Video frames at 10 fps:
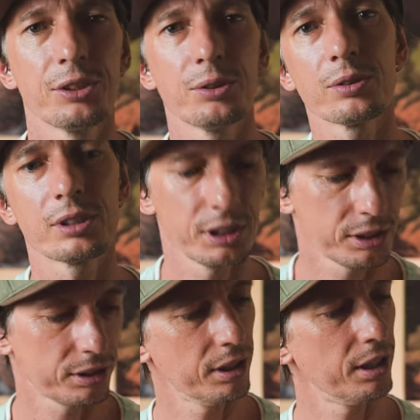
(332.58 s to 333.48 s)
use
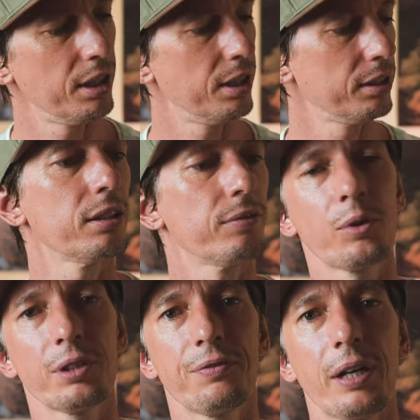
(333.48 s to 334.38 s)
this
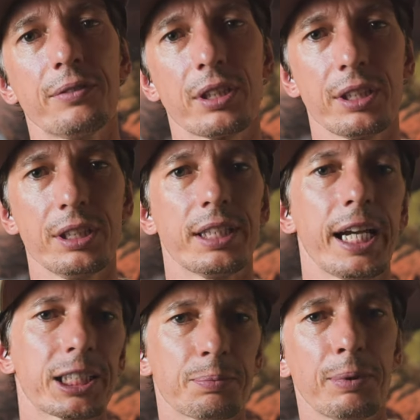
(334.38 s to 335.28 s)
45 degrees
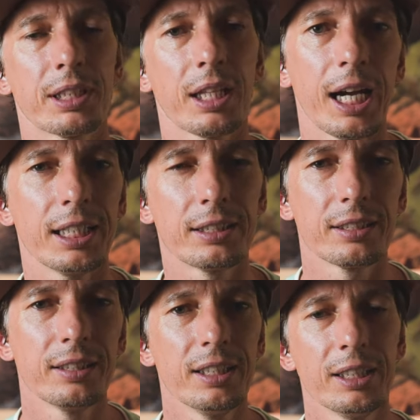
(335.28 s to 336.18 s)
XPad light.
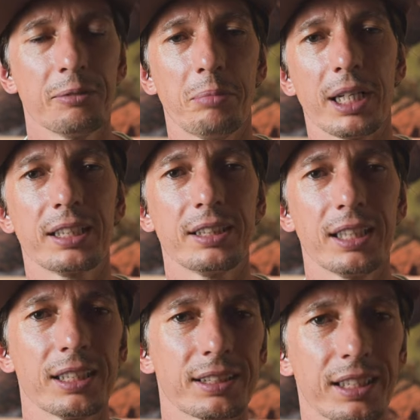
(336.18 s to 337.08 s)
Back in
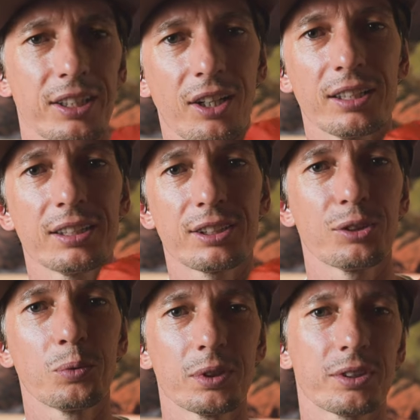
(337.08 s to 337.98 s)
days they called this
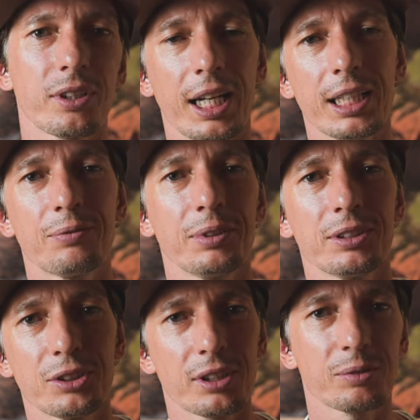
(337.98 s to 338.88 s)
an ultralight
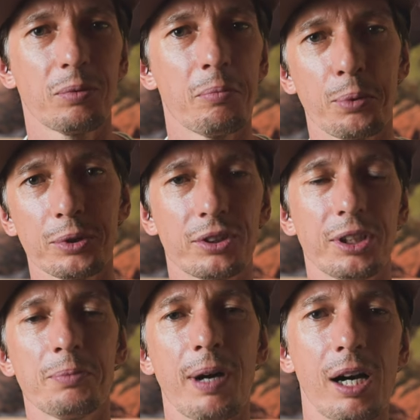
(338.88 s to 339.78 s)
with just
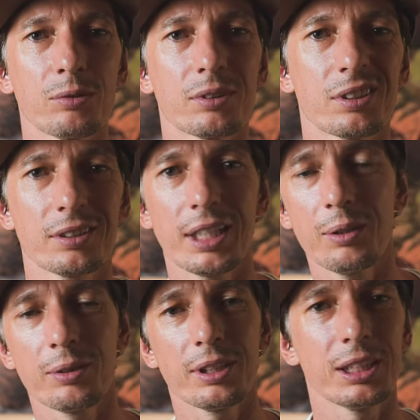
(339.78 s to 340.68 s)
1.3 pounds.
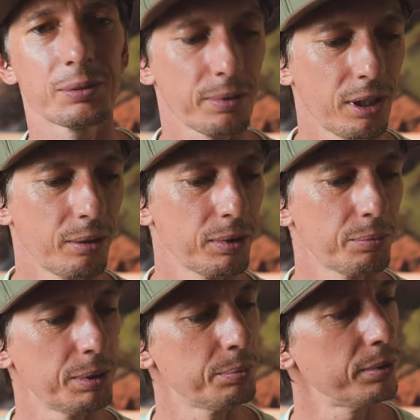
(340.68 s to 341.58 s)
Nowadays probably
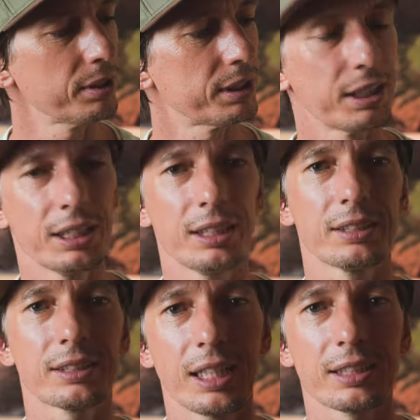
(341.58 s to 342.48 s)
people say
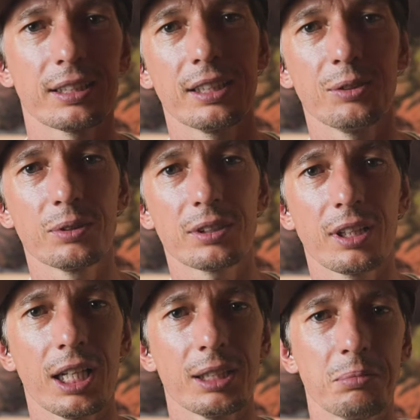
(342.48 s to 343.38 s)
it's not really
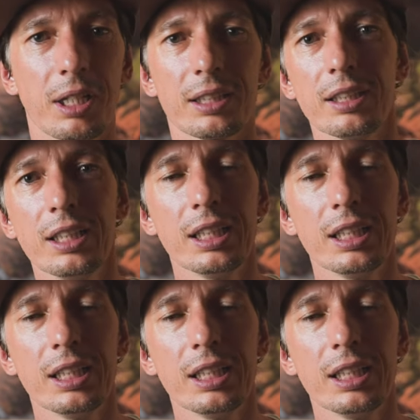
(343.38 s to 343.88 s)
ultralight, but